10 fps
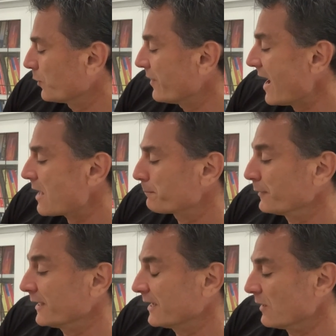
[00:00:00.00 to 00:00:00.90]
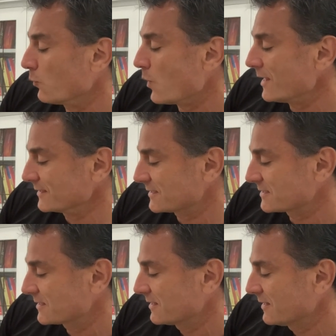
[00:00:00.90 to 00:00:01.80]
without blinking
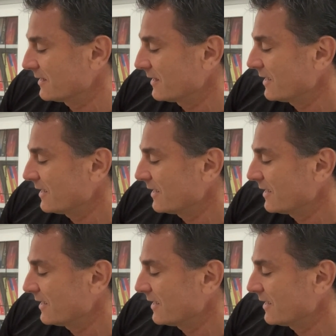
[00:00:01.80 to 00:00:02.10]
once.